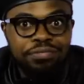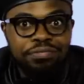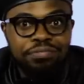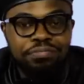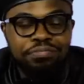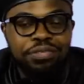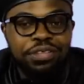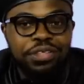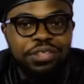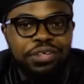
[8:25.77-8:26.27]

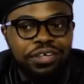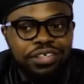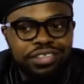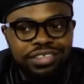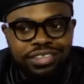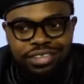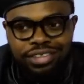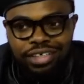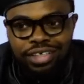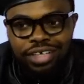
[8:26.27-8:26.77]

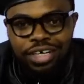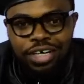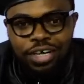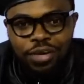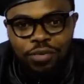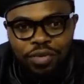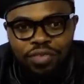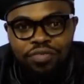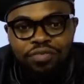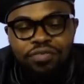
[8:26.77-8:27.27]
Because
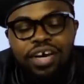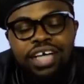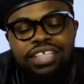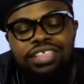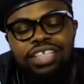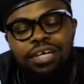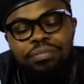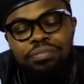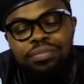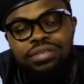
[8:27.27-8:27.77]
when
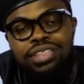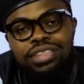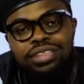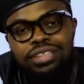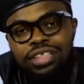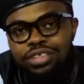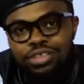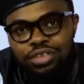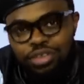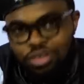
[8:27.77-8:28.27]
facts are
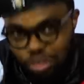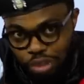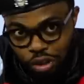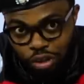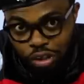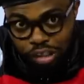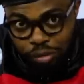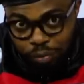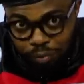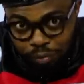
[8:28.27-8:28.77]
presented
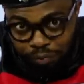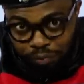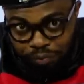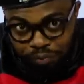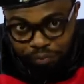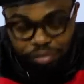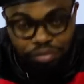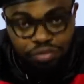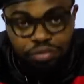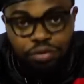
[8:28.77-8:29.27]

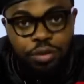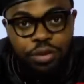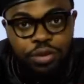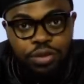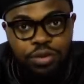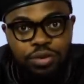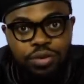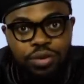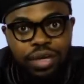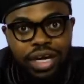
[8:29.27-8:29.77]
before
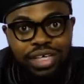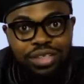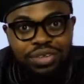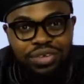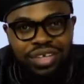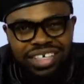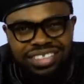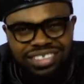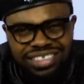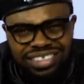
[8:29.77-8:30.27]
you and you
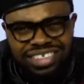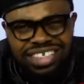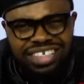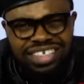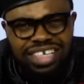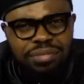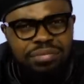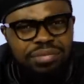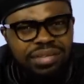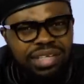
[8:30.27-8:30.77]
can see
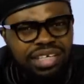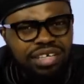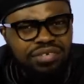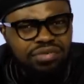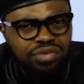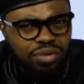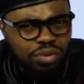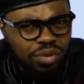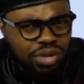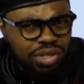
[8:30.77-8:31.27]
them clearly
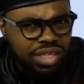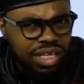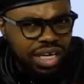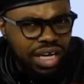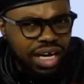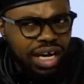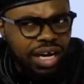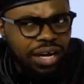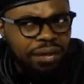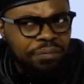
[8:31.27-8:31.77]
for what they
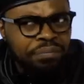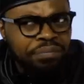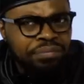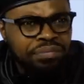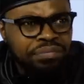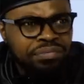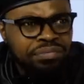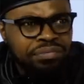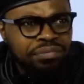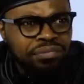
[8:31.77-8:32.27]
are,
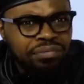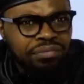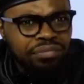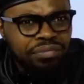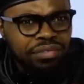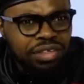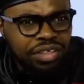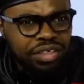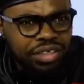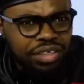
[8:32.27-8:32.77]

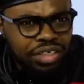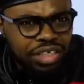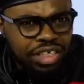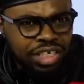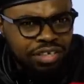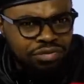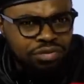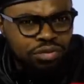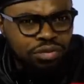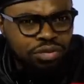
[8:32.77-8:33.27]

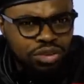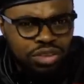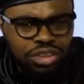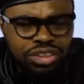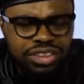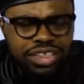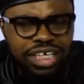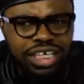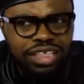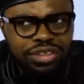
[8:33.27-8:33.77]
if you
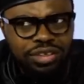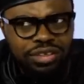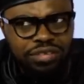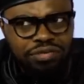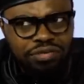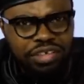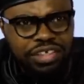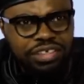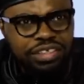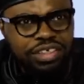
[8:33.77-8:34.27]
just cannot
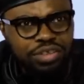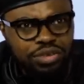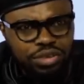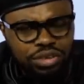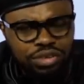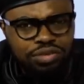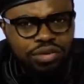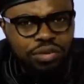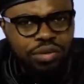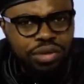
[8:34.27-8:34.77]
face the
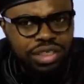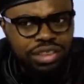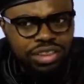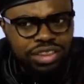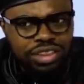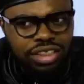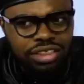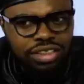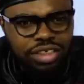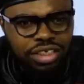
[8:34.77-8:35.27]
truth for what it
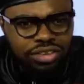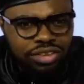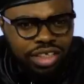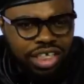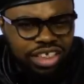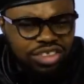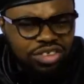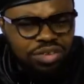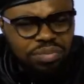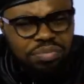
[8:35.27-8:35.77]
is and you're
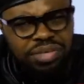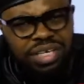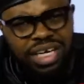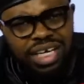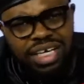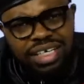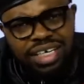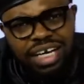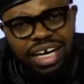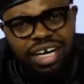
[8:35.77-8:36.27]
trying to
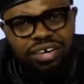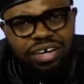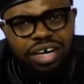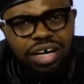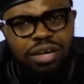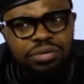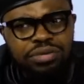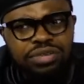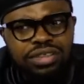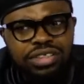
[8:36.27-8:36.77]
meander
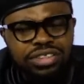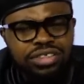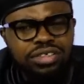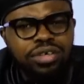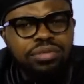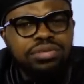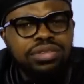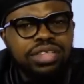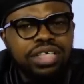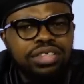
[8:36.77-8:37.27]
around the
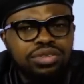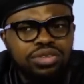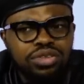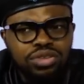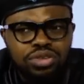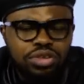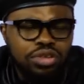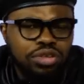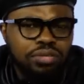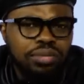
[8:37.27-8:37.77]
subject to
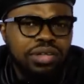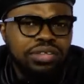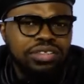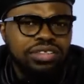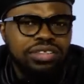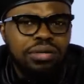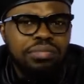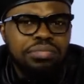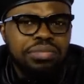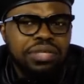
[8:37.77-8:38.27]
talk about
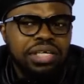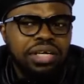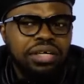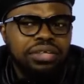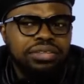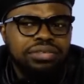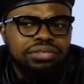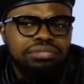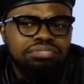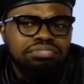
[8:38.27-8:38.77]
something
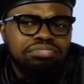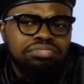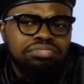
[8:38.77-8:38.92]
else,